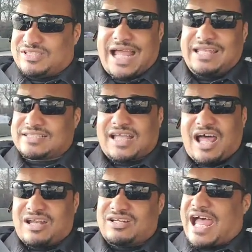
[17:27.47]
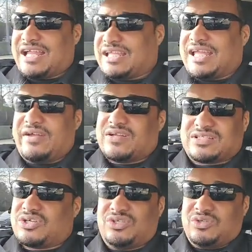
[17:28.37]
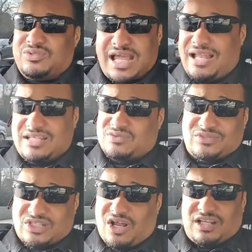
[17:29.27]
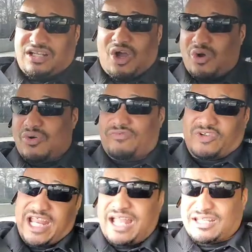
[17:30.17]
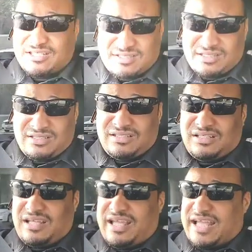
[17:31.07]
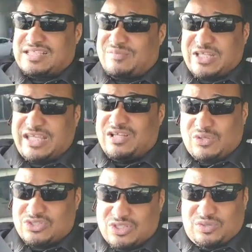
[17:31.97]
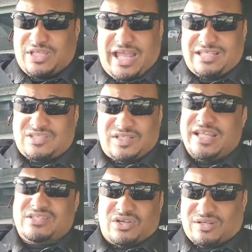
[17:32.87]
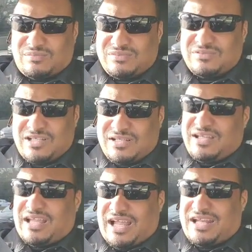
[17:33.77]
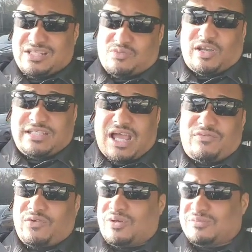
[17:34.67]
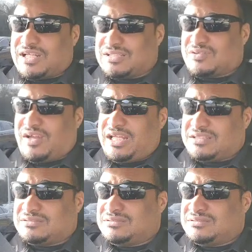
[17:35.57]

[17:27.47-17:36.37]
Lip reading: Dallas Goedert, I can guarantee you Dallas was going to go for Dallas, except the Eagles knew that, so they took him. And it's worked out for them. That's great.